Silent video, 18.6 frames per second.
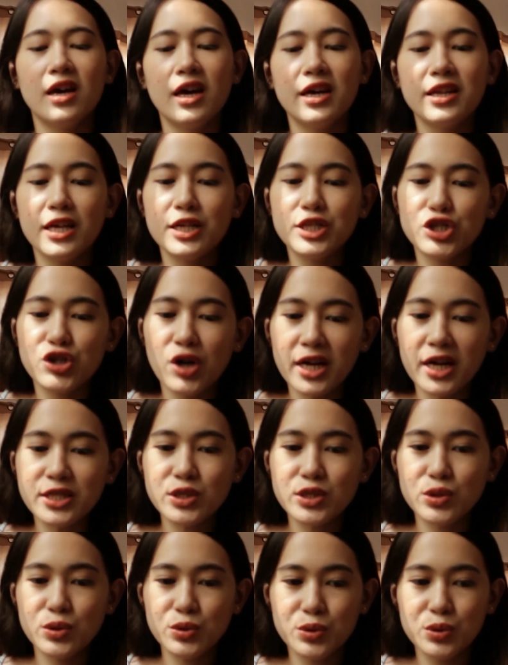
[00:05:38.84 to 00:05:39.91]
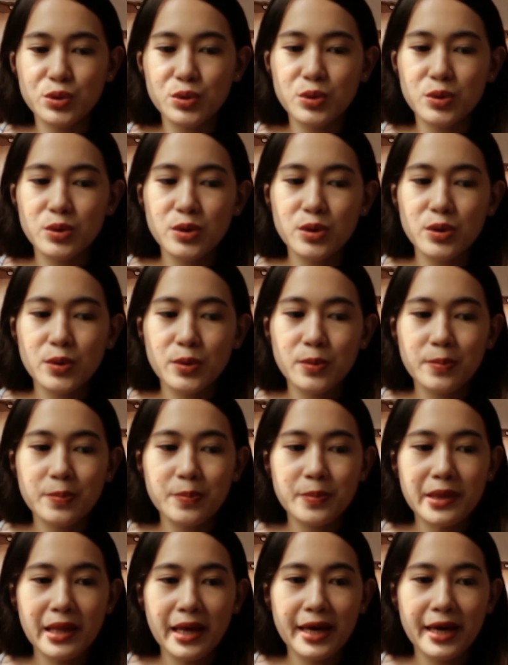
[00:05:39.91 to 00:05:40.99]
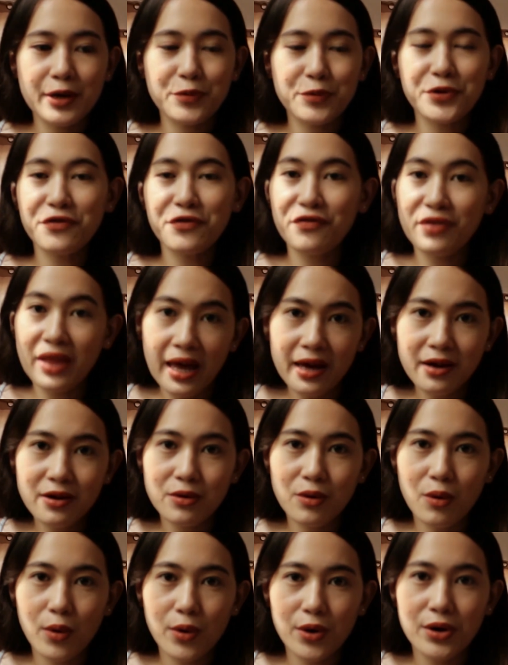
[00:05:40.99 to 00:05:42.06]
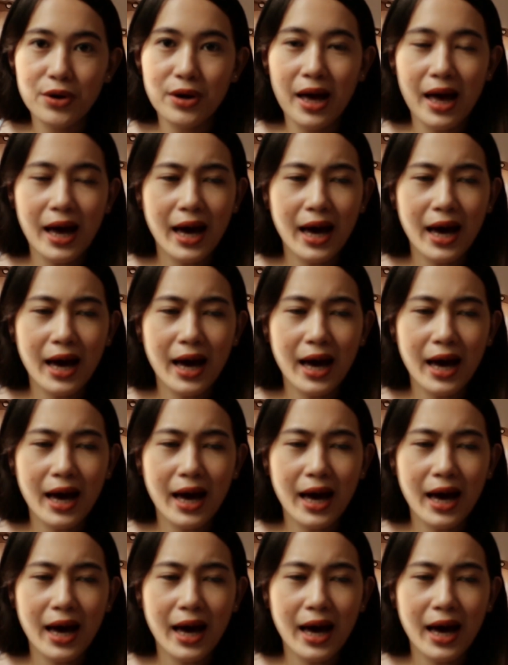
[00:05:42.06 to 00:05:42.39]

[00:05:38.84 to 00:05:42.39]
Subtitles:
and I try to like reflect or